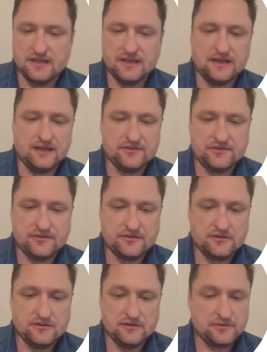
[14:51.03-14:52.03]
and
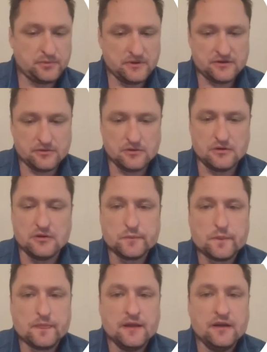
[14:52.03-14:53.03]
it's pretty cool,
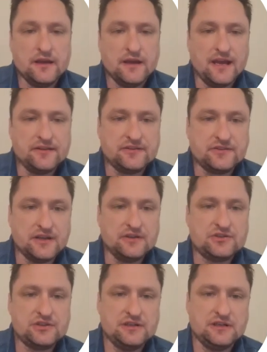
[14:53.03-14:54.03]
as
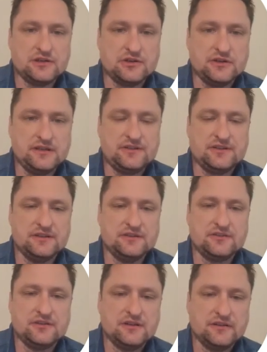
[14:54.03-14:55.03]
tension
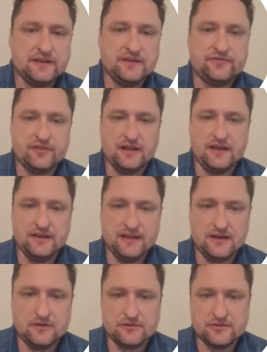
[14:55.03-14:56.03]
increases, they flatten
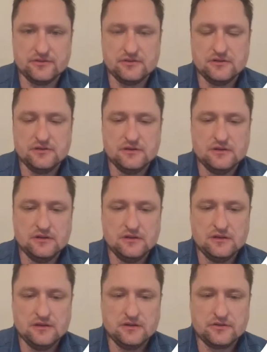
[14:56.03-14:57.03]
out.
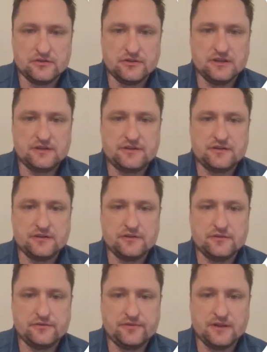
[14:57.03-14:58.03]
So this
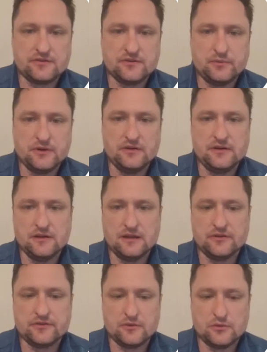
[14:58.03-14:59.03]
flexibility
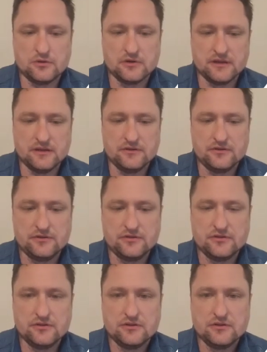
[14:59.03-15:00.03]
allows
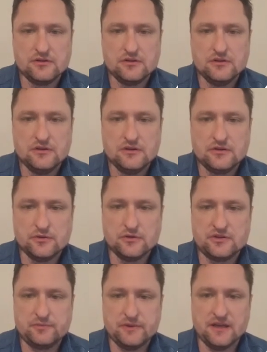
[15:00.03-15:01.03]
organs to
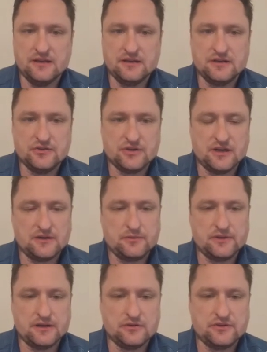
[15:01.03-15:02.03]
expand and contract
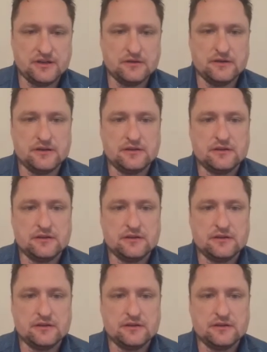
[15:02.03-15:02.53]
without tearing,